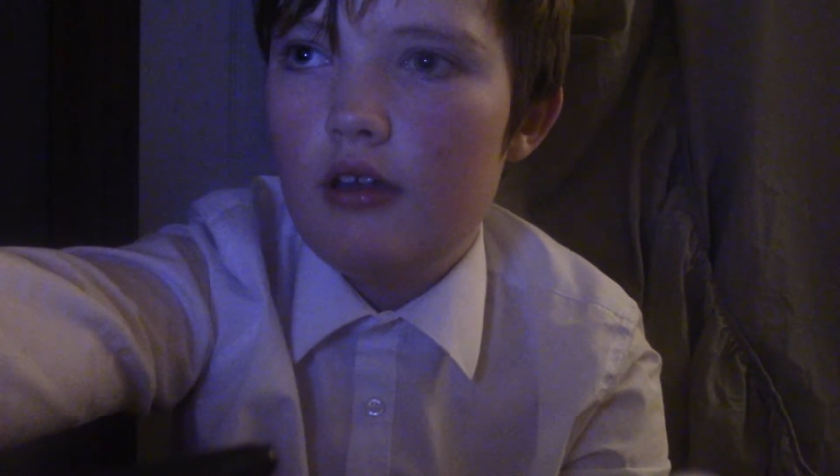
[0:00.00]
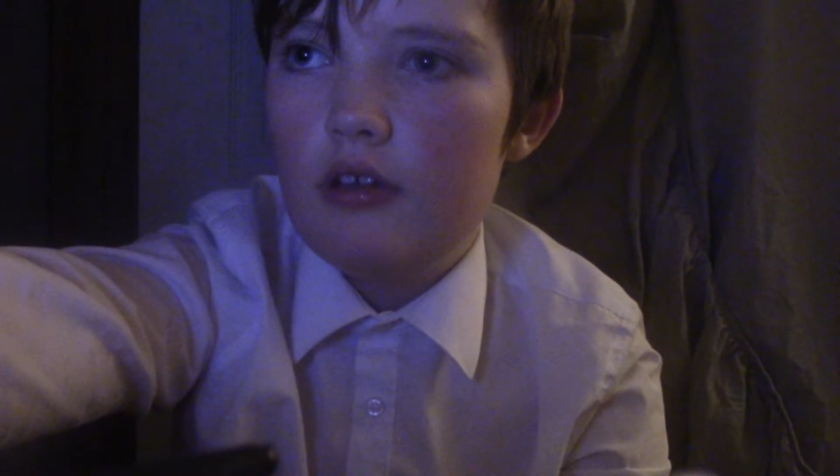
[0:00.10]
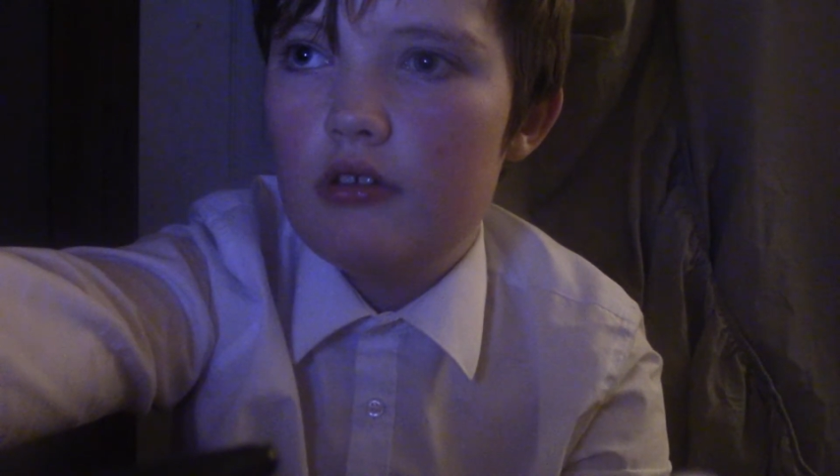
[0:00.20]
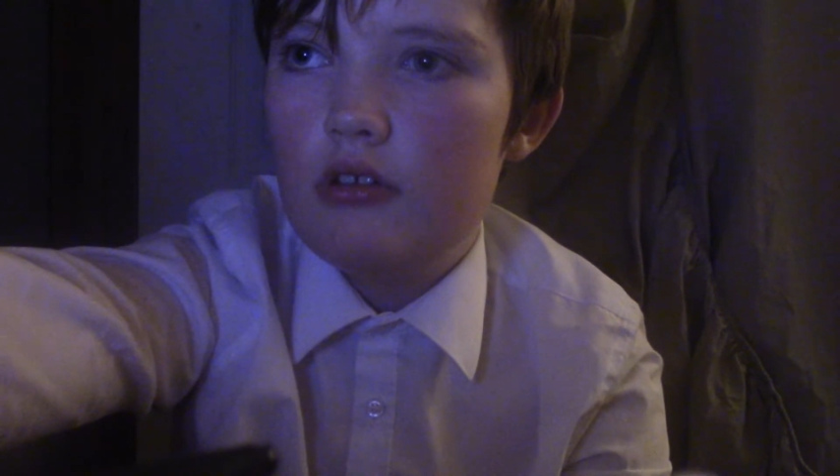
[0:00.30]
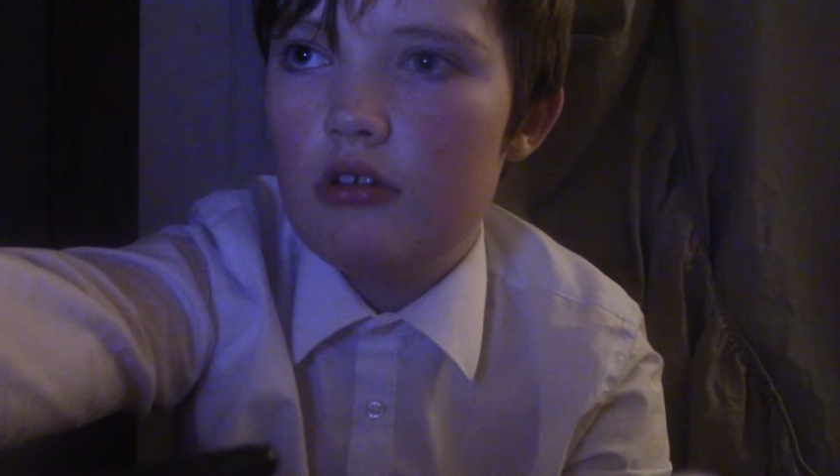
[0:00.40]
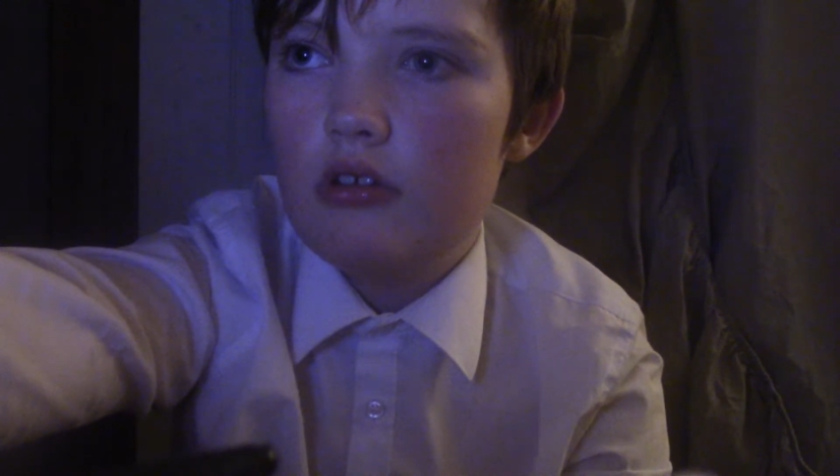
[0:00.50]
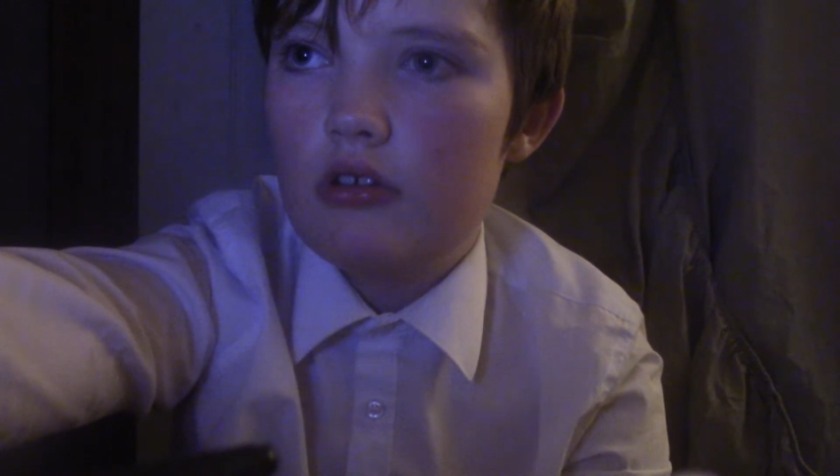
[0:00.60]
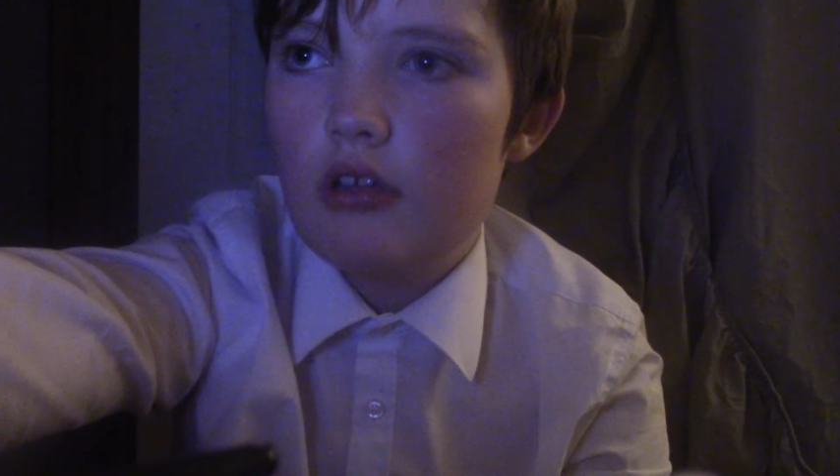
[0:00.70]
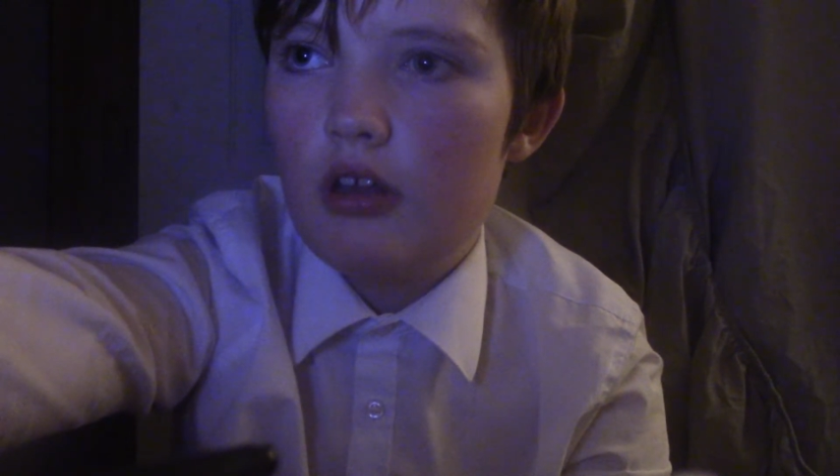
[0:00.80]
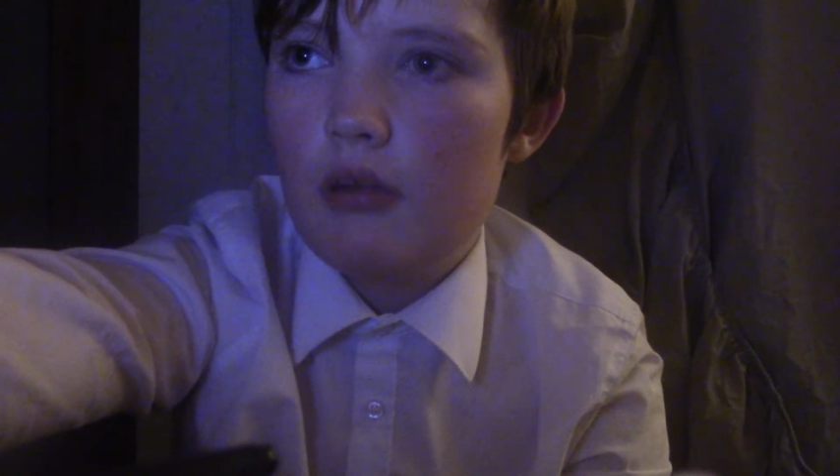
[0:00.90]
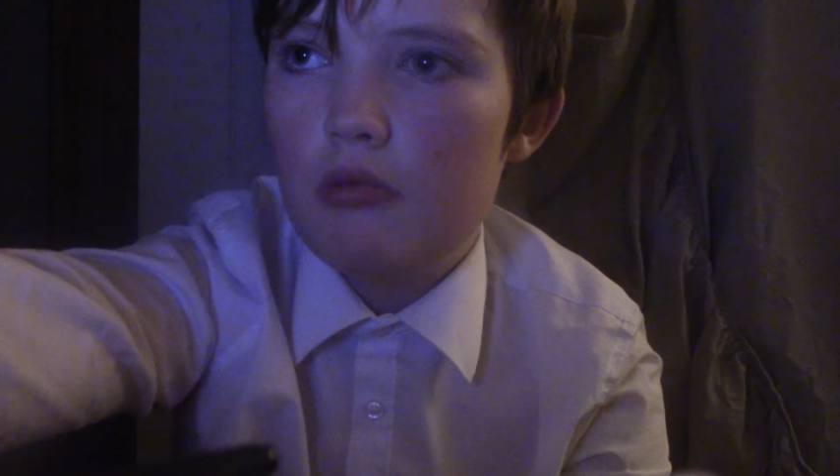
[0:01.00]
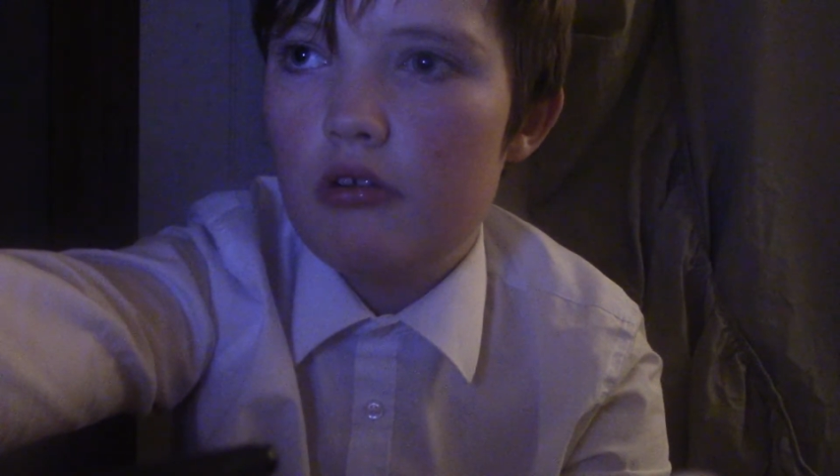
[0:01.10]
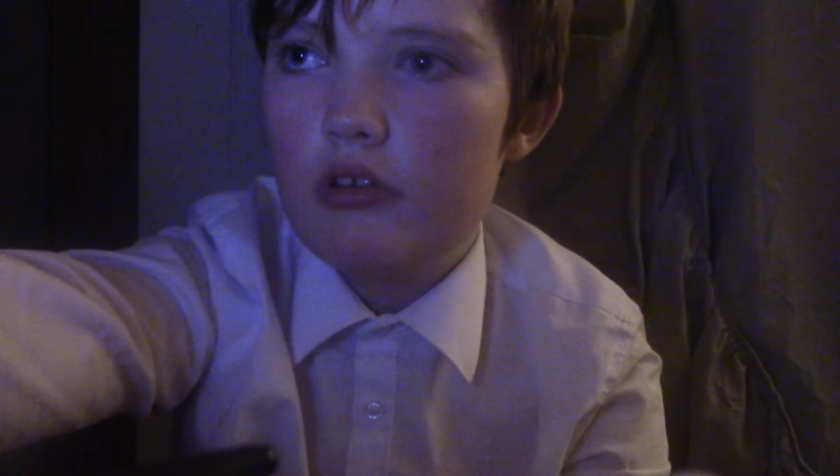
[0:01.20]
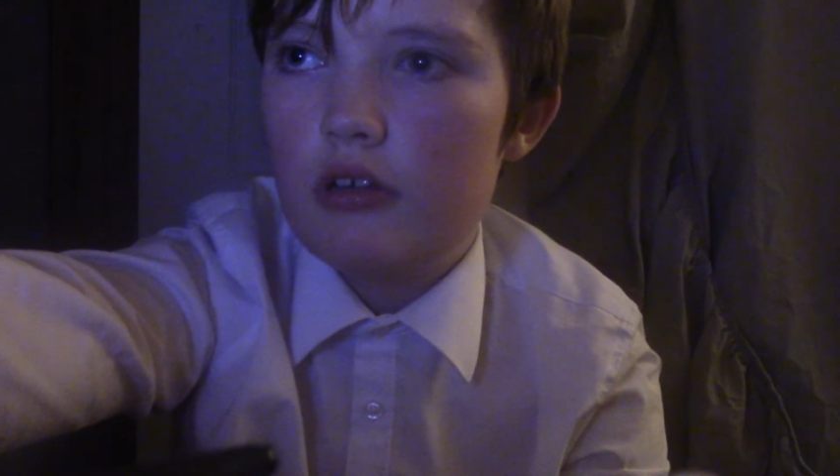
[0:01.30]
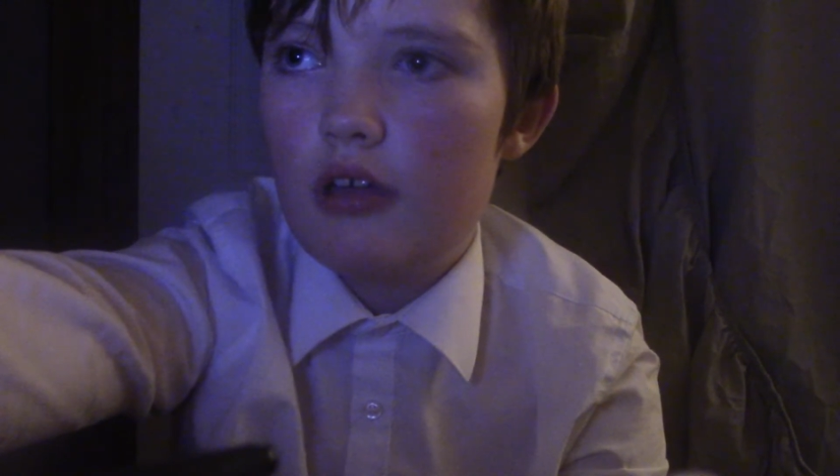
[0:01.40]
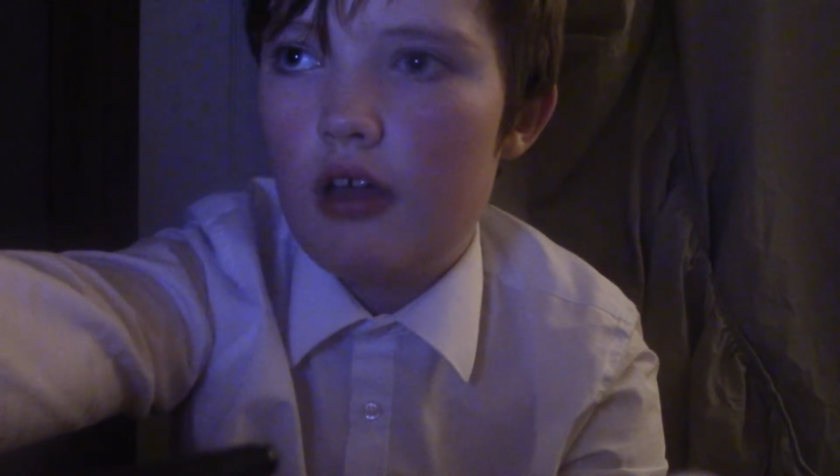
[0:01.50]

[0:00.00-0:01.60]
And the new Stena port at